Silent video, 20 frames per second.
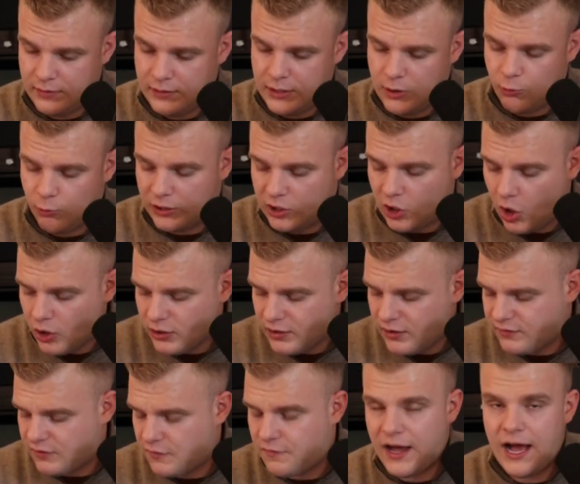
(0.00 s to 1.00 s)
Regardless
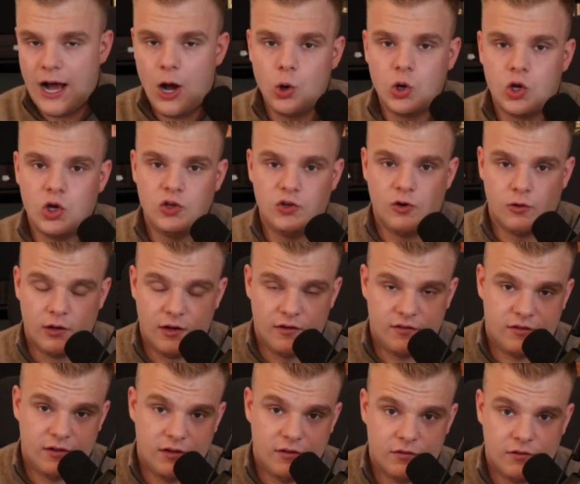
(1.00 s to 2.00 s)
of how good your
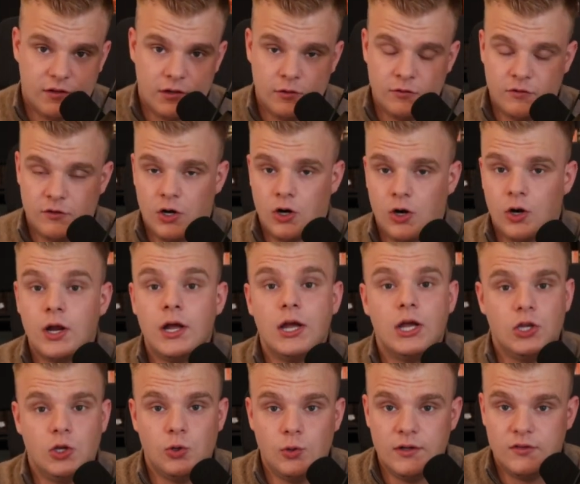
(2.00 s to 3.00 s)
listening skills are,
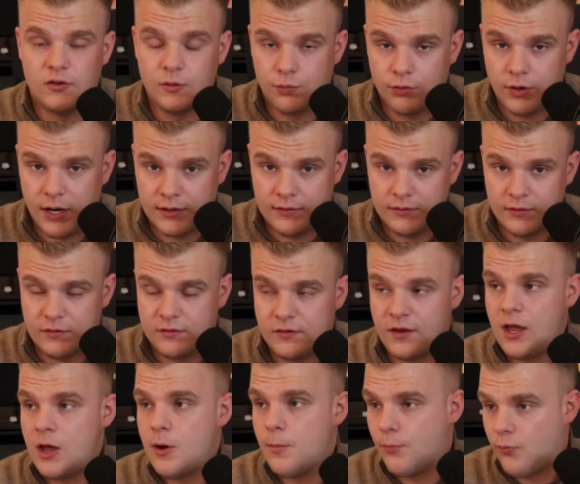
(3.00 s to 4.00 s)
you need to practice.
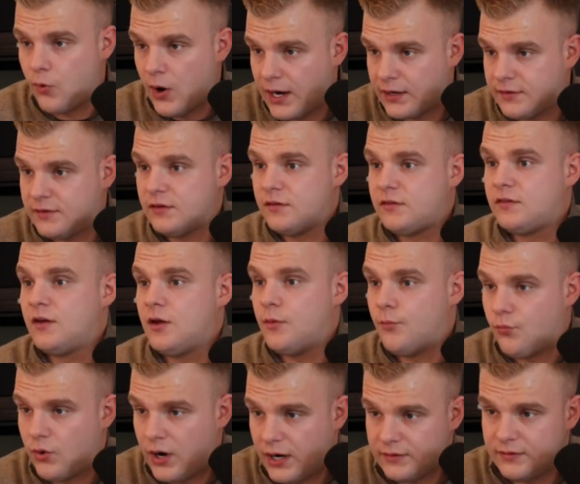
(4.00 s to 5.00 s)
Practice,
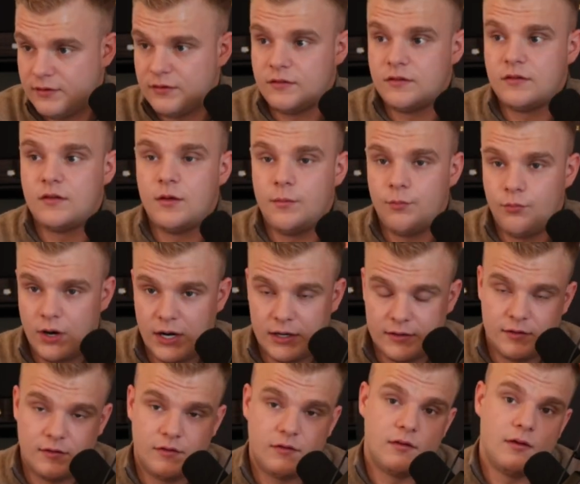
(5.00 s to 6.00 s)
practice,
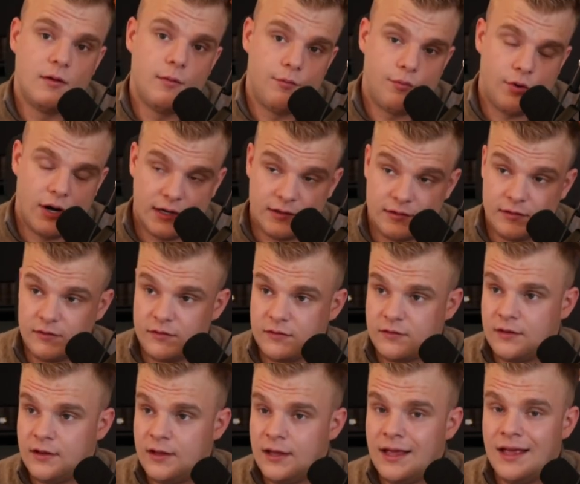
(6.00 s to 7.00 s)
practice, practice.
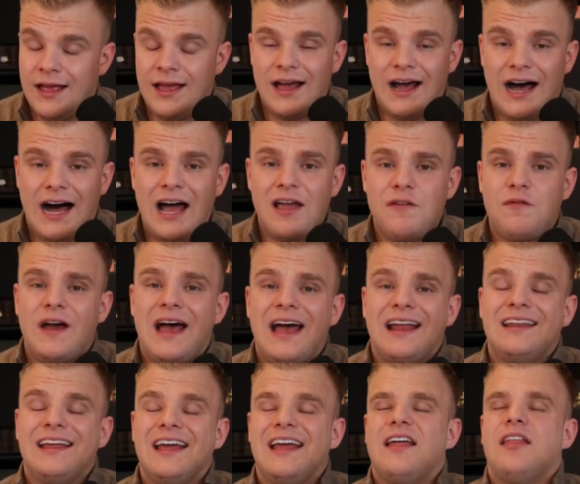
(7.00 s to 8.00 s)
I've
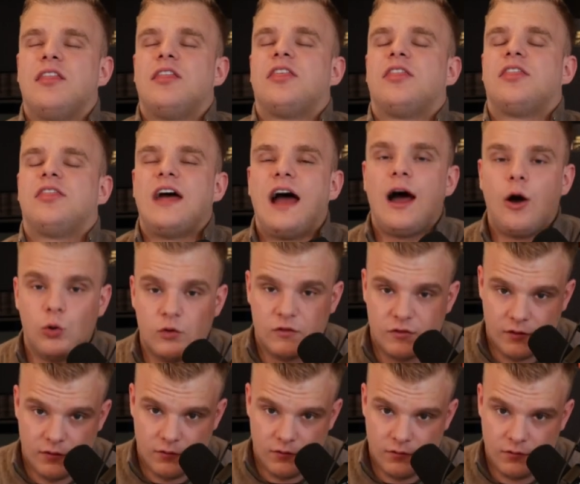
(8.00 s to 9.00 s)
had
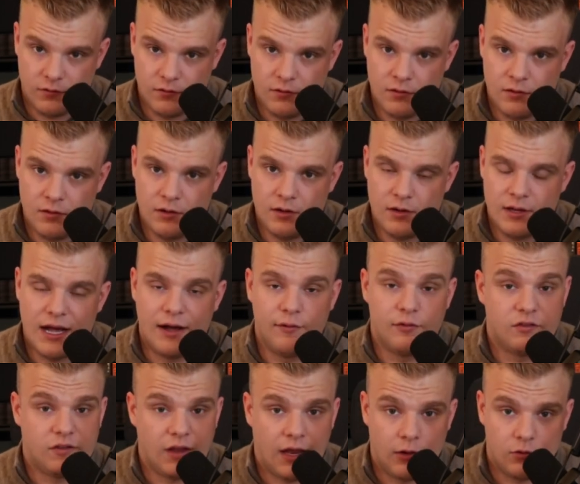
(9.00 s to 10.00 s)
thousands of
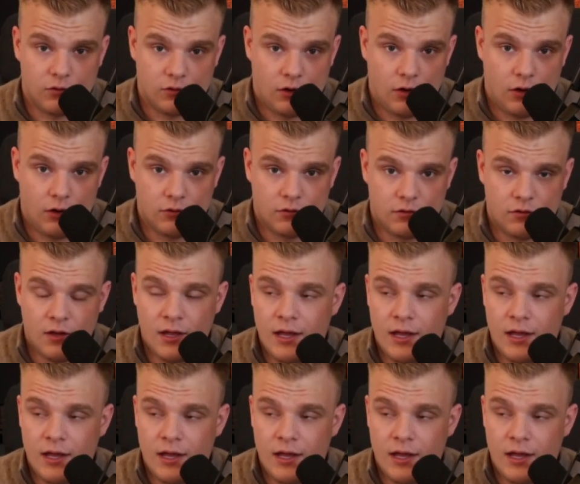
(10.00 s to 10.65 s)
sales calls.